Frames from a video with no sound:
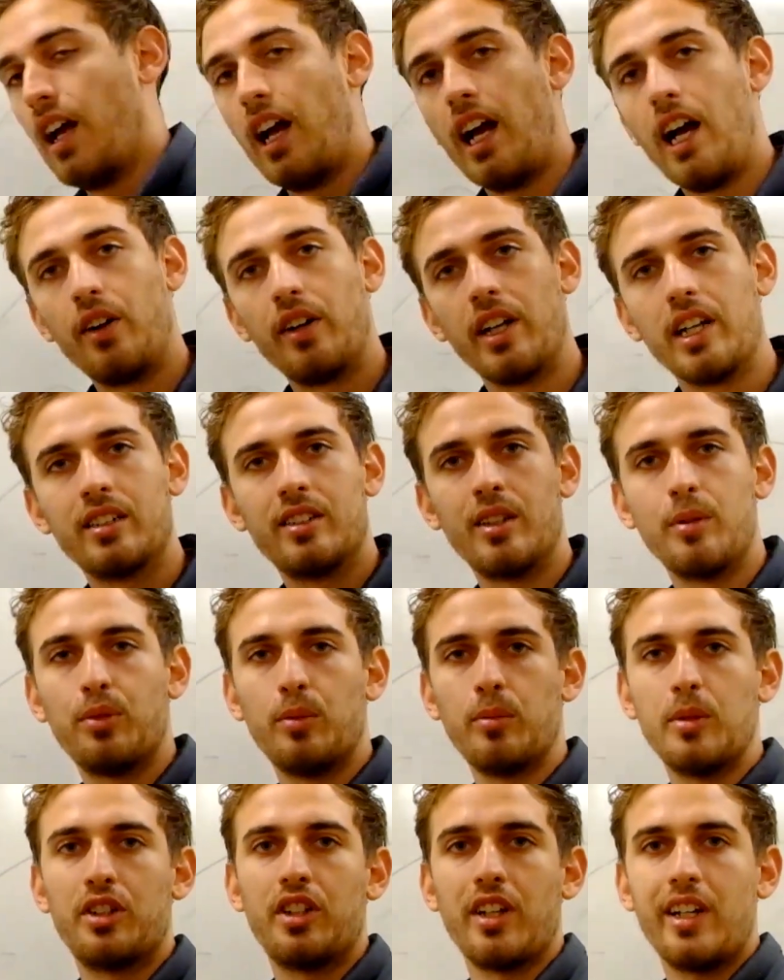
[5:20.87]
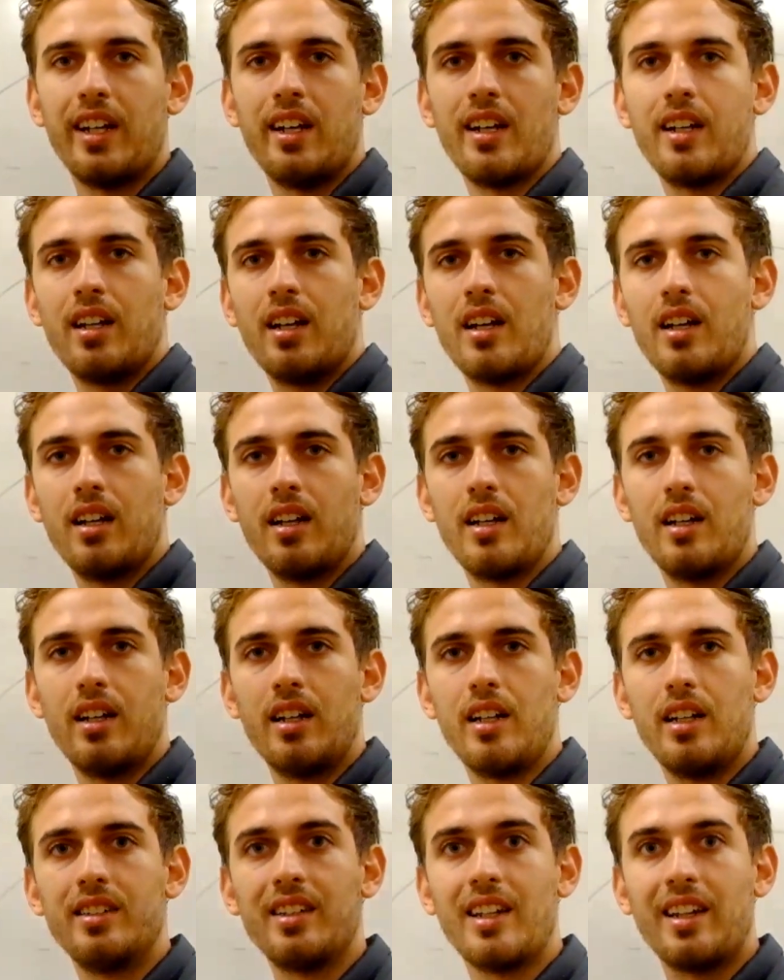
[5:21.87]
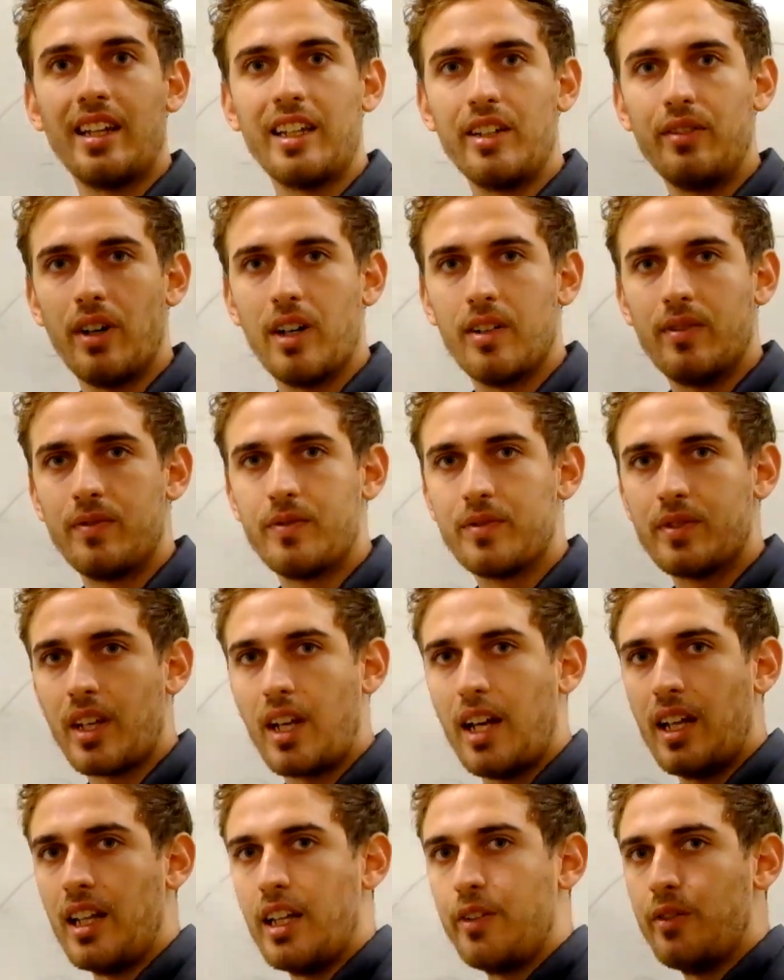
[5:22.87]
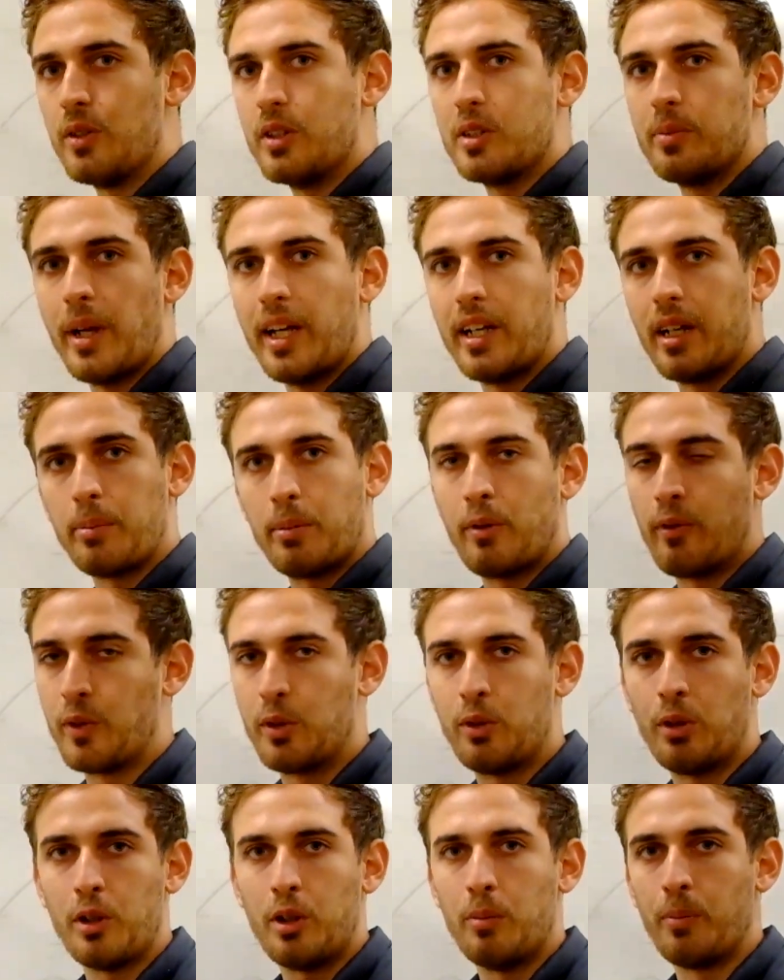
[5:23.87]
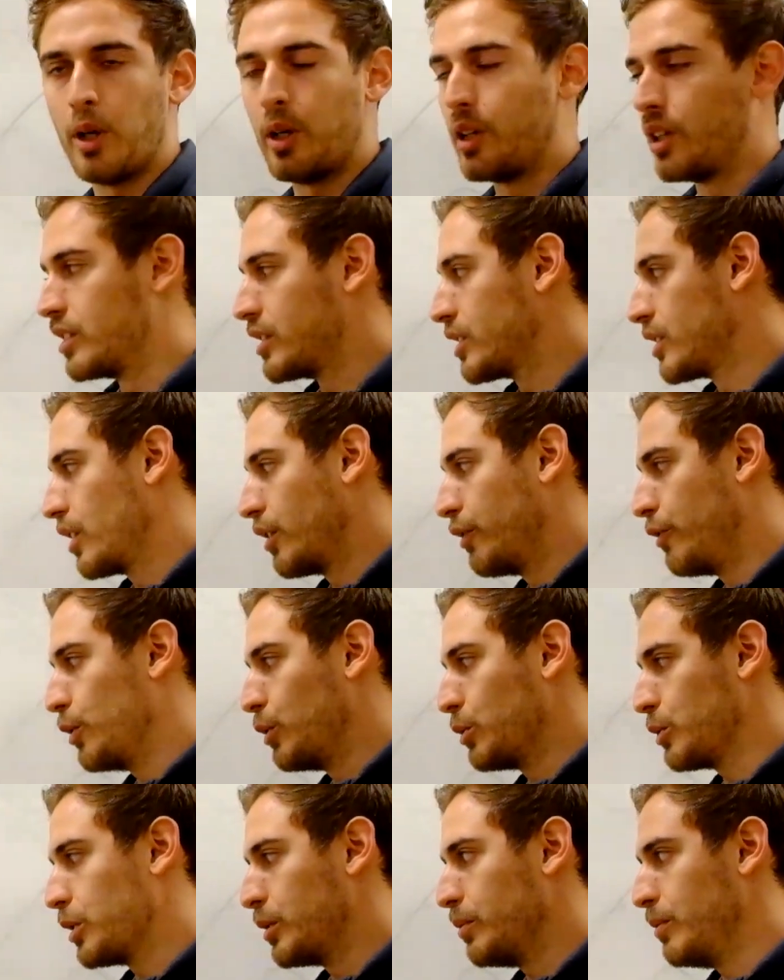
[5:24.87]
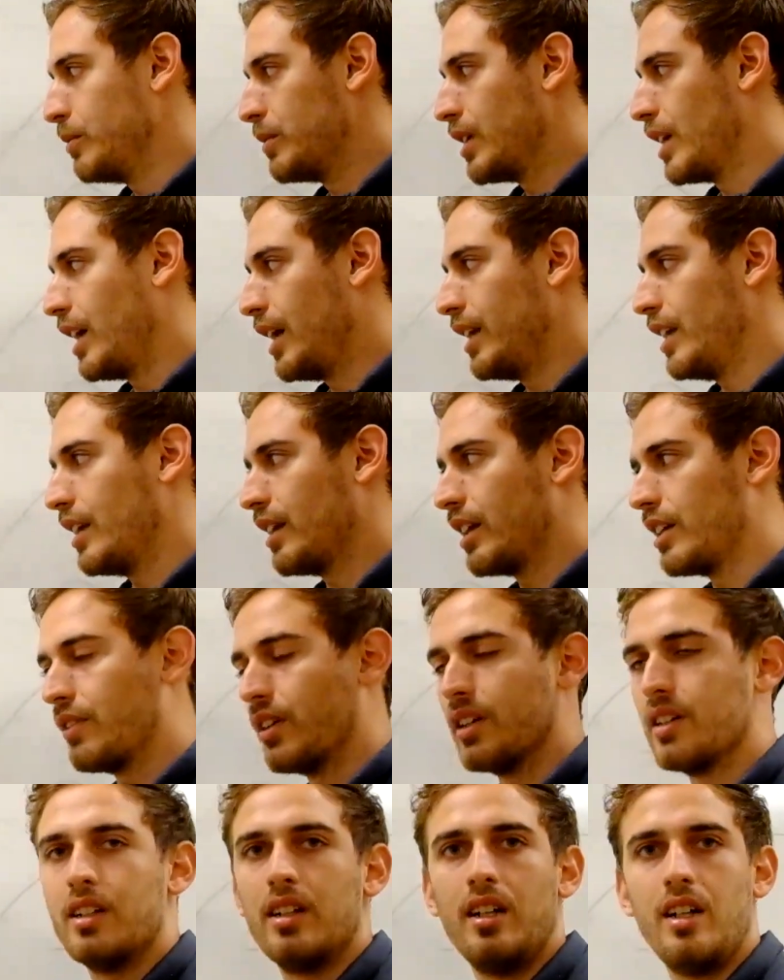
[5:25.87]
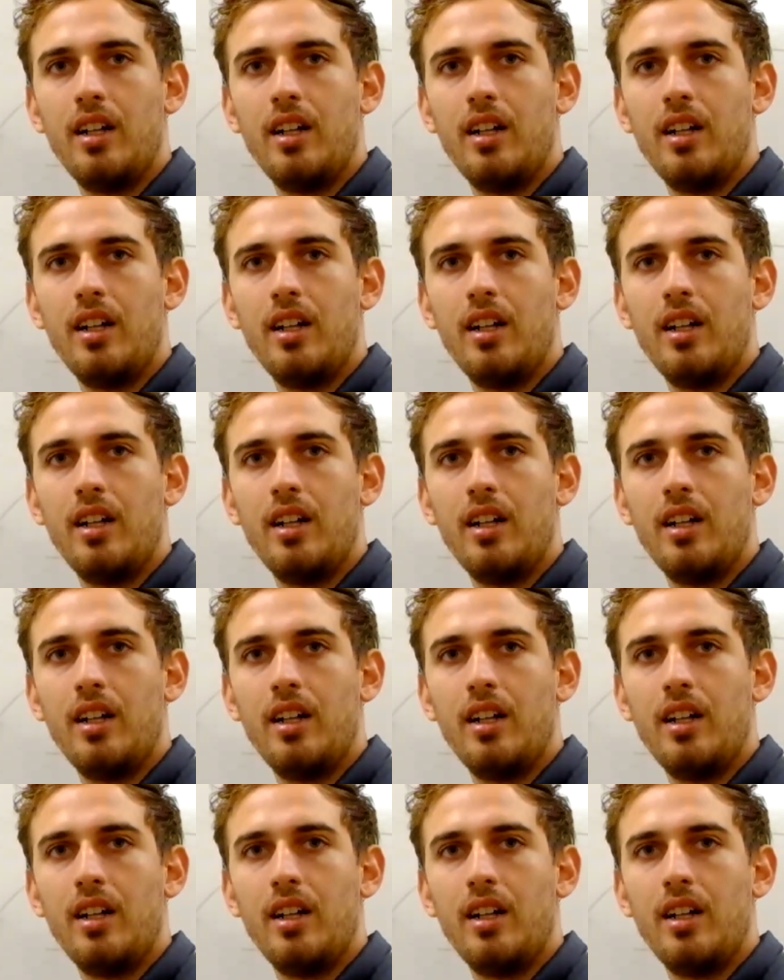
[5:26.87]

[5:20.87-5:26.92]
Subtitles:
Our next simple machine is a lever. A lever is made up of two components, a fulcrum and a lever.